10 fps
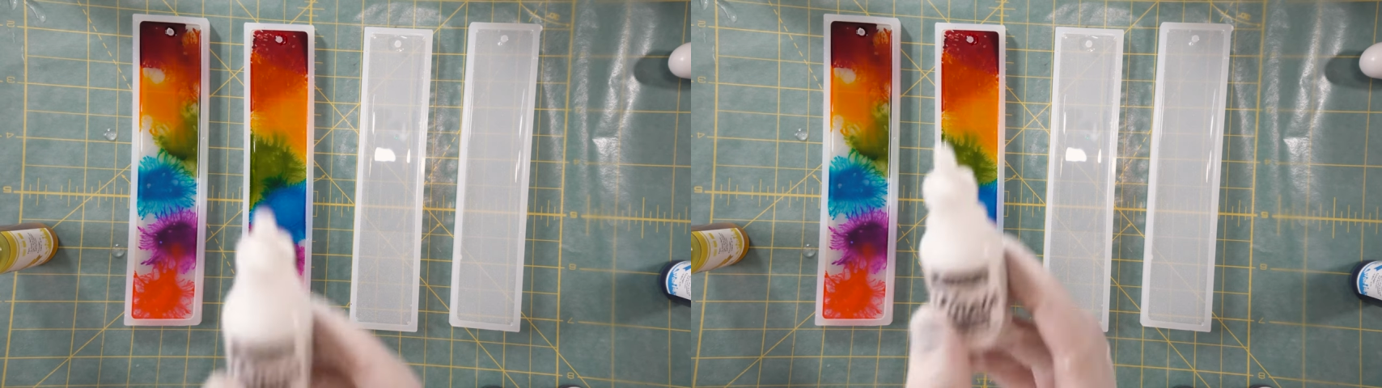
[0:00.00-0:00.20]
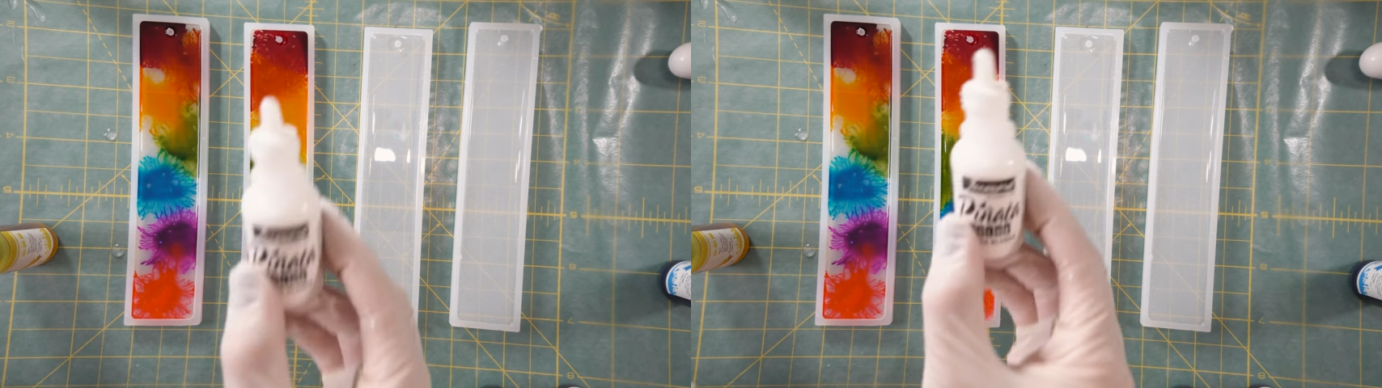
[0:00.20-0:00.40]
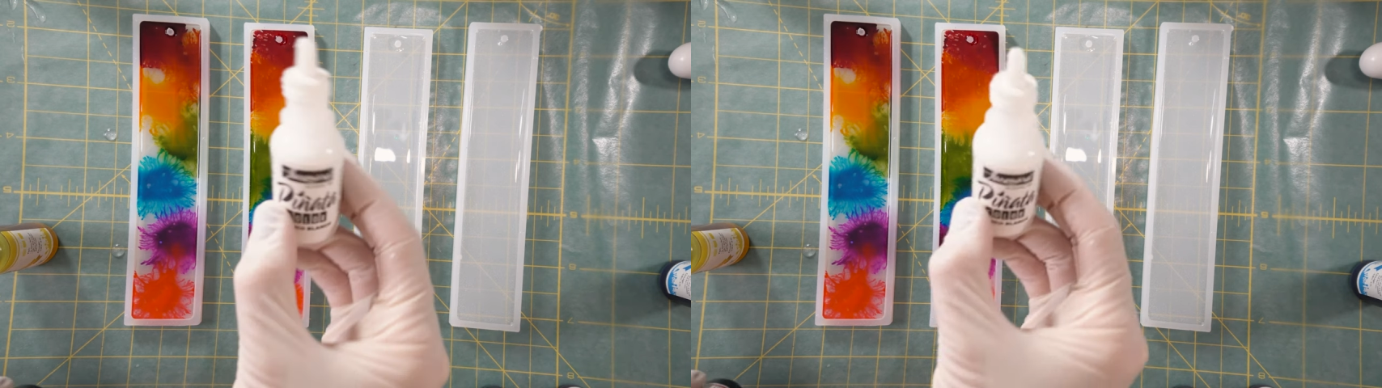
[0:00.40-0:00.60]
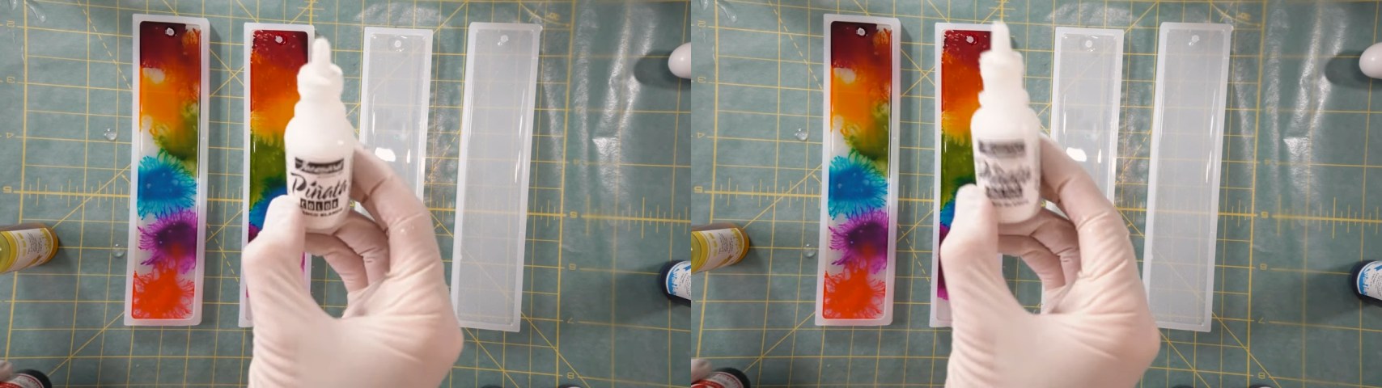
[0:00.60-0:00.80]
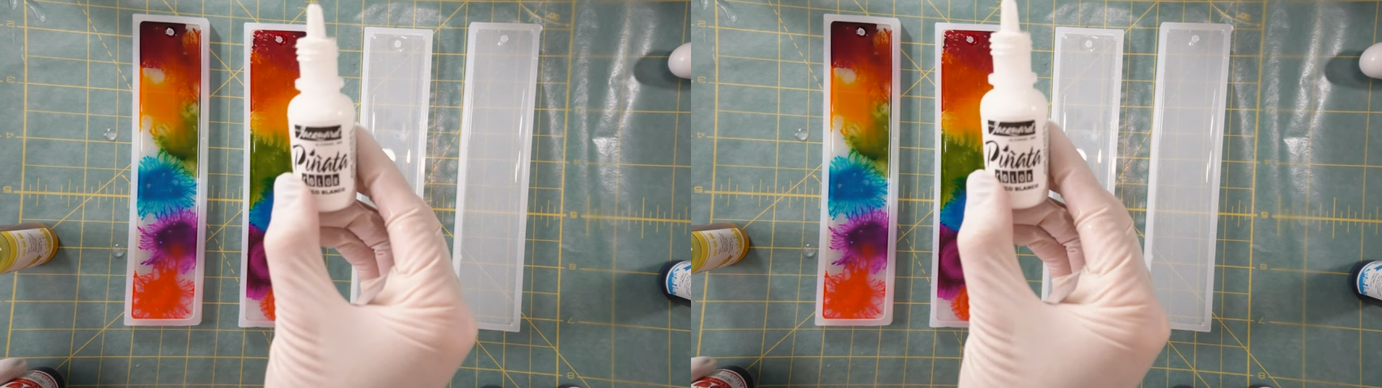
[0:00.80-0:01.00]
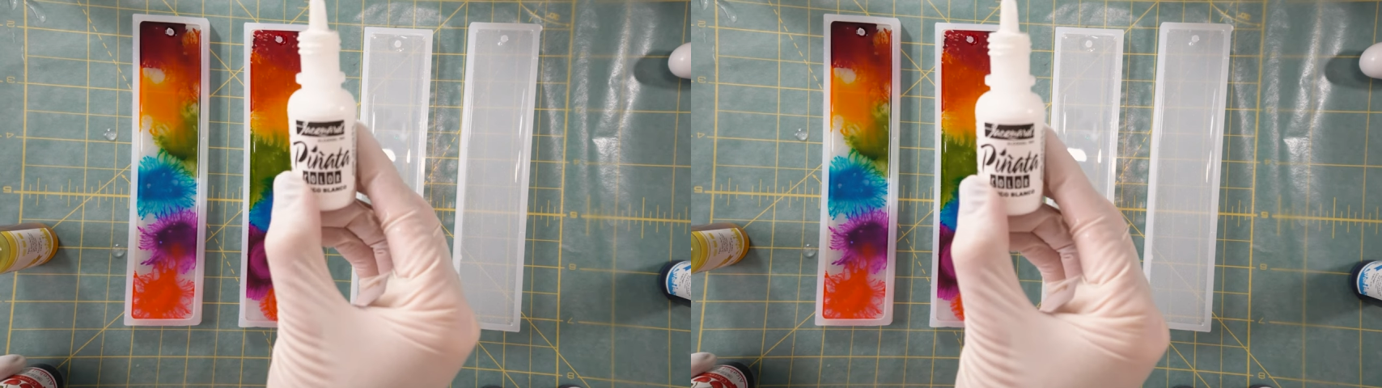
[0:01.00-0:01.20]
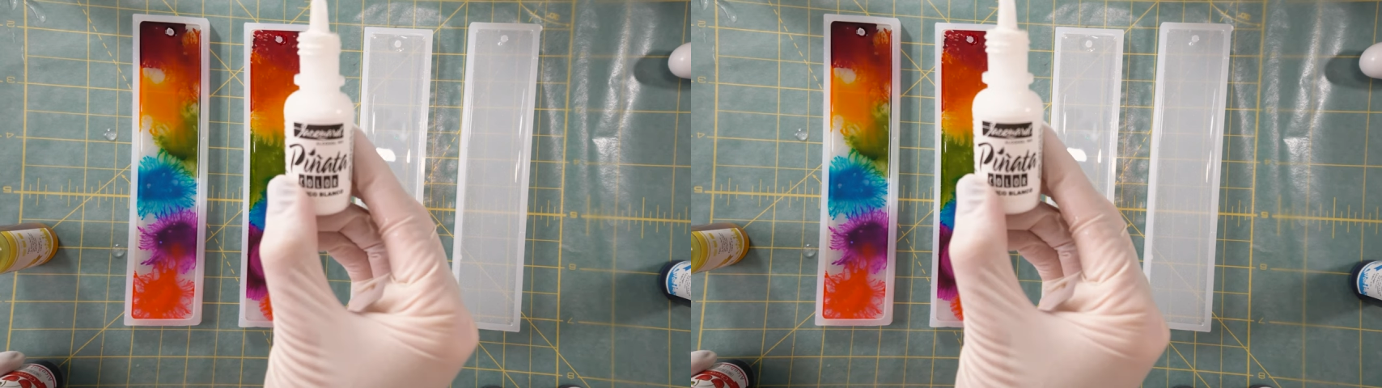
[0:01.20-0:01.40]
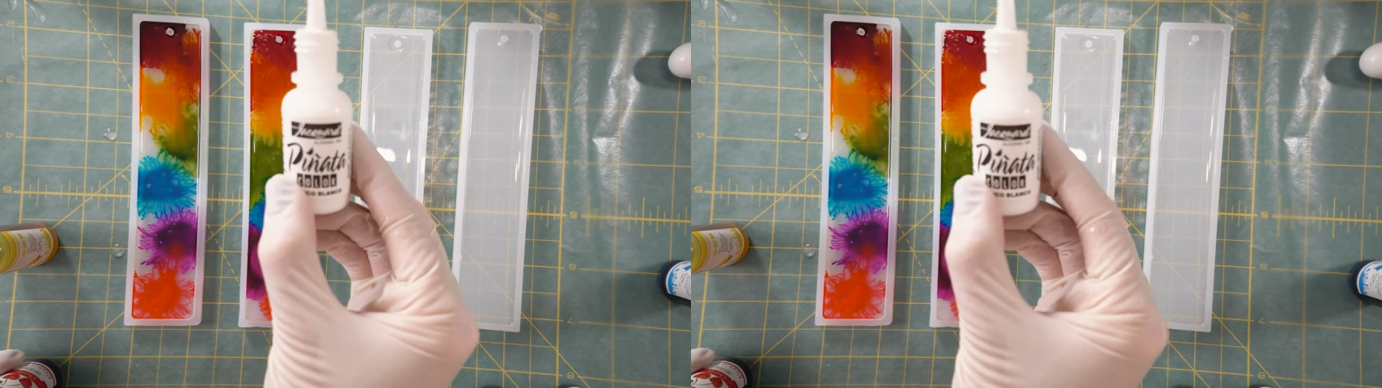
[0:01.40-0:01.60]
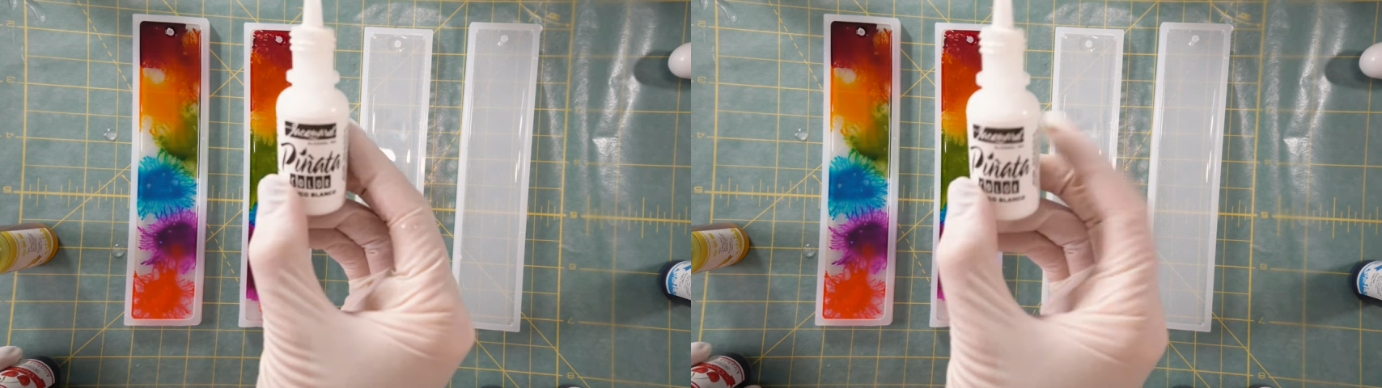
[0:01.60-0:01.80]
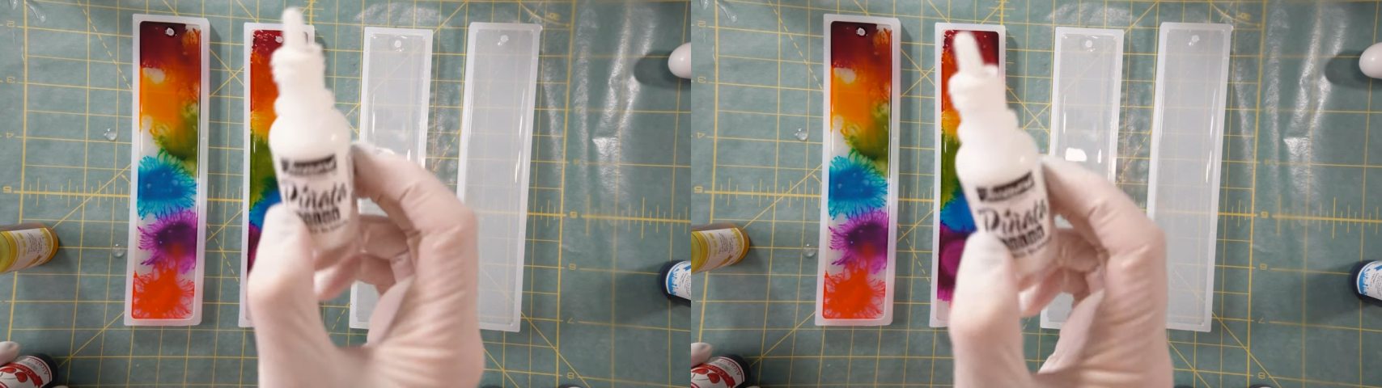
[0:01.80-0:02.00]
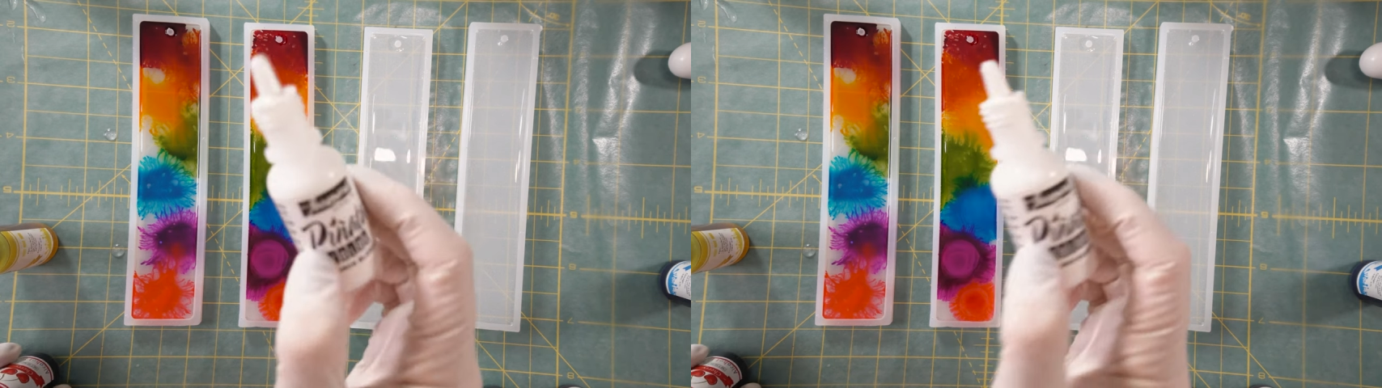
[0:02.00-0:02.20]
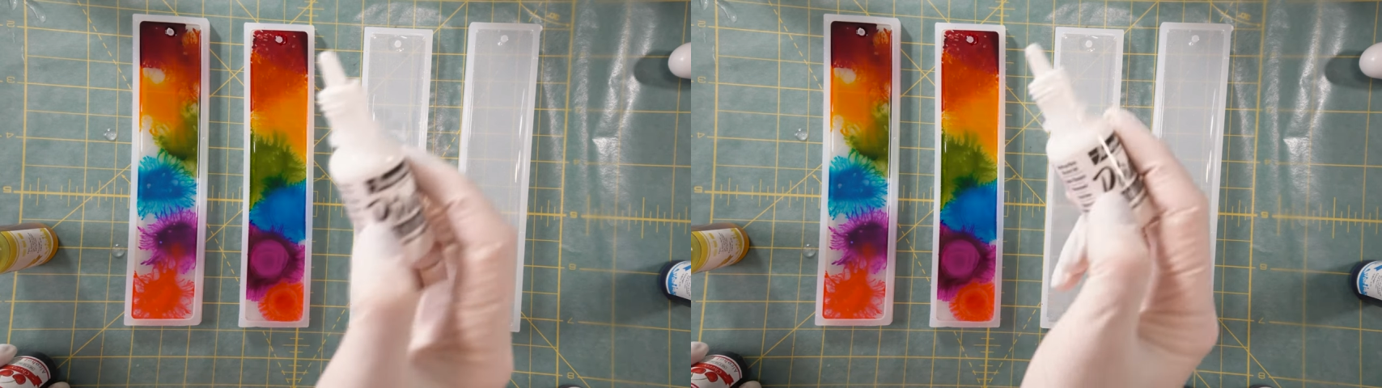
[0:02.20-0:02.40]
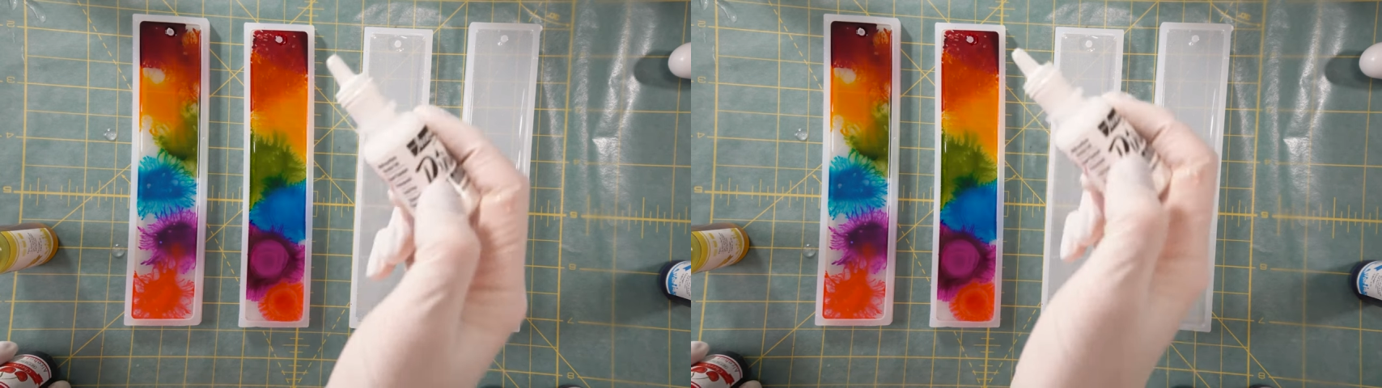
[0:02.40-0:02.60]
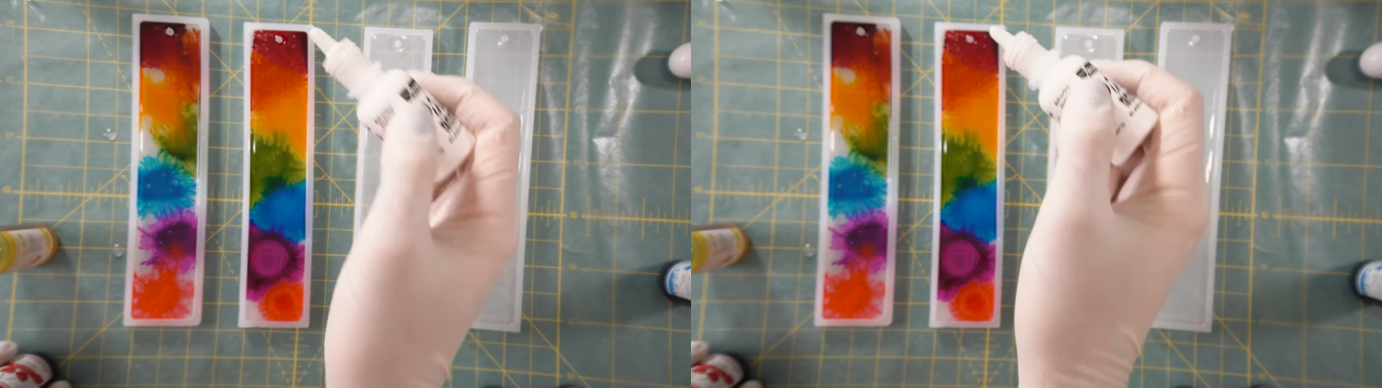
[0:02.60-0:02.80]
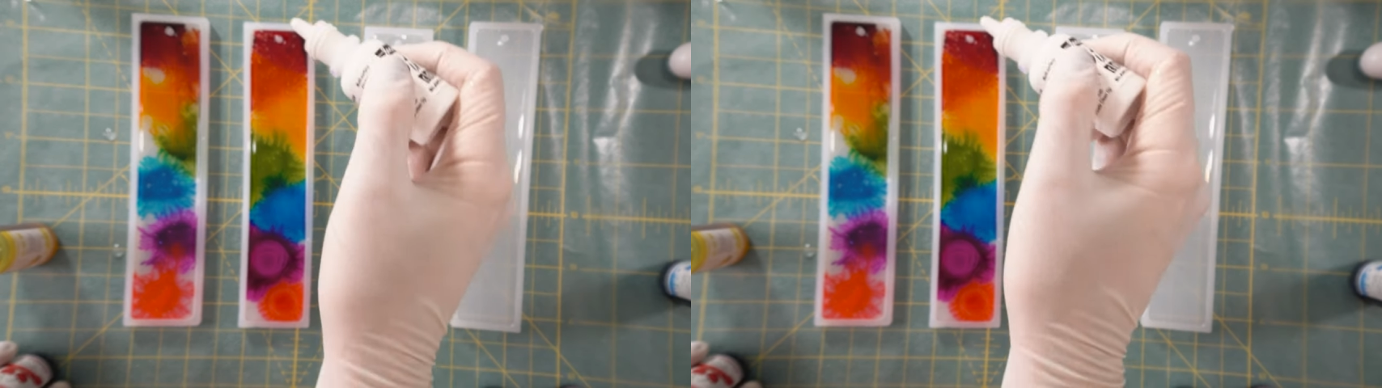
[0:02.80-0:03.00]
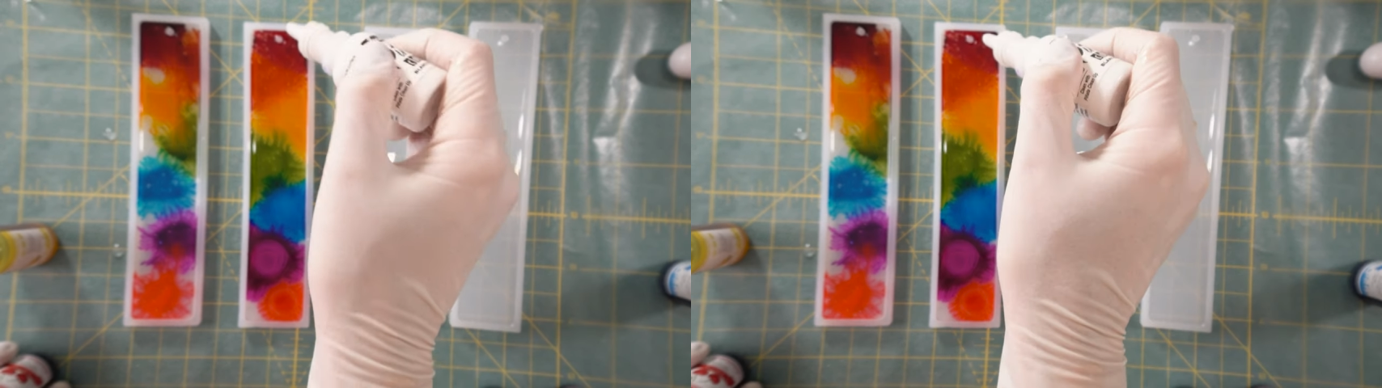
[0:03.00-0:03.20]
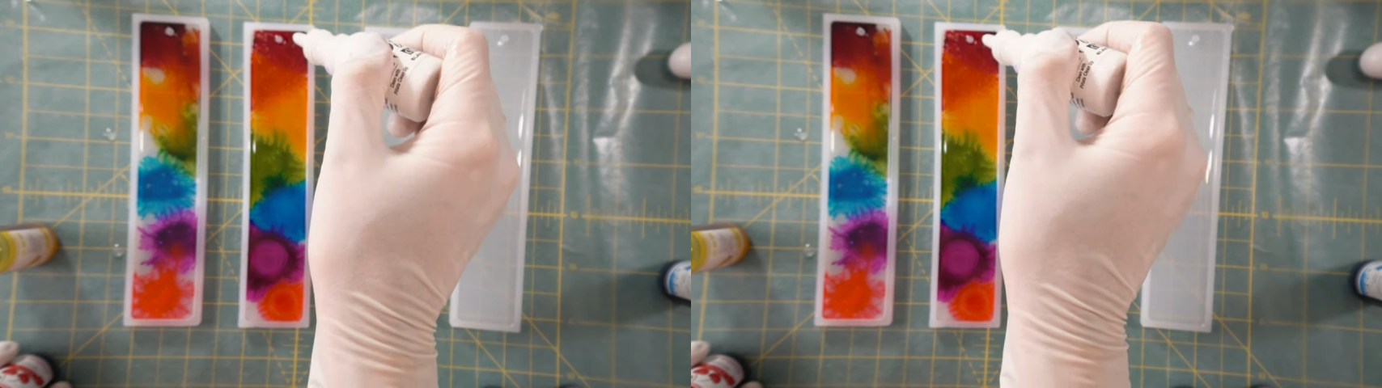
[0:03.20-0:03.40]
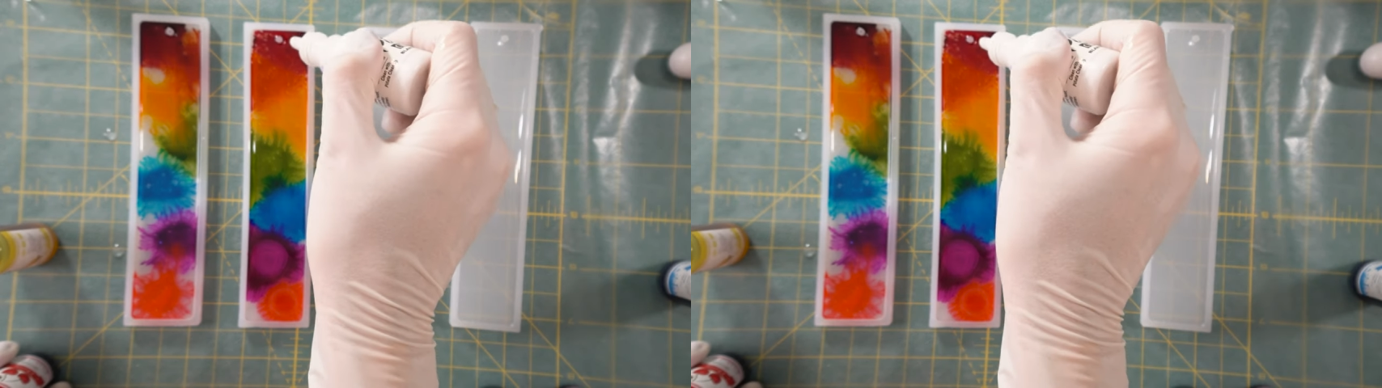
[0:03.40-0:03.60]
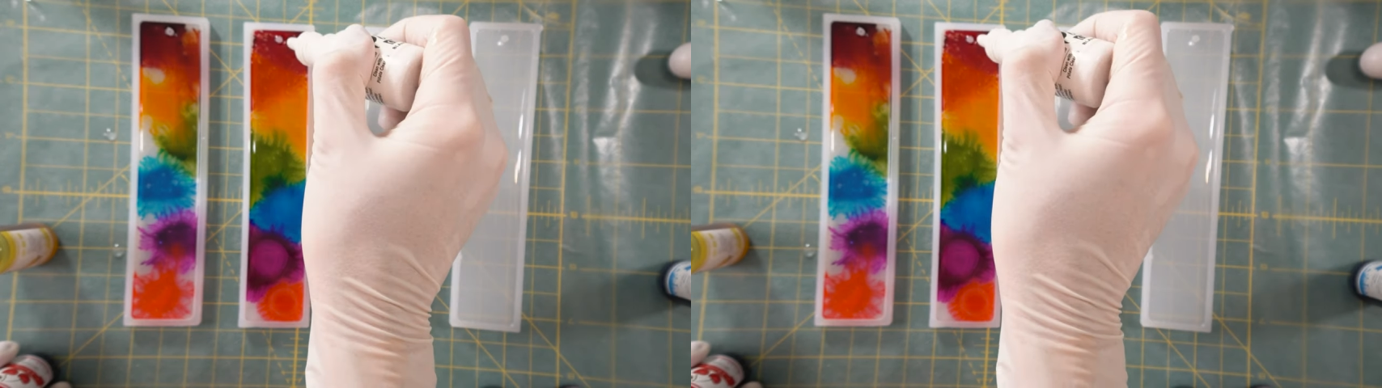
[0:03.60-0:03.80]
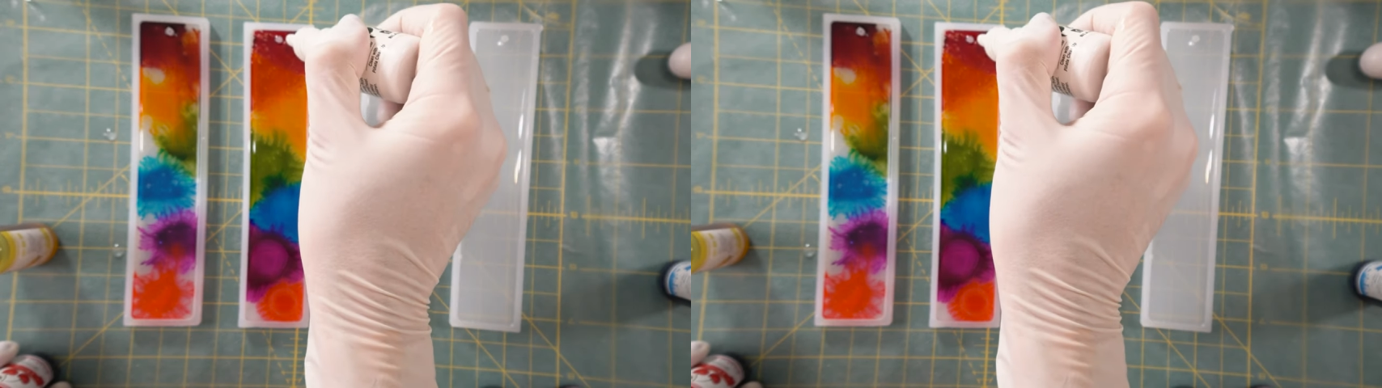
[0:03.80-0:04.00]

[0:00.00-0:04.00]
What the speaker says: (no speaker visible)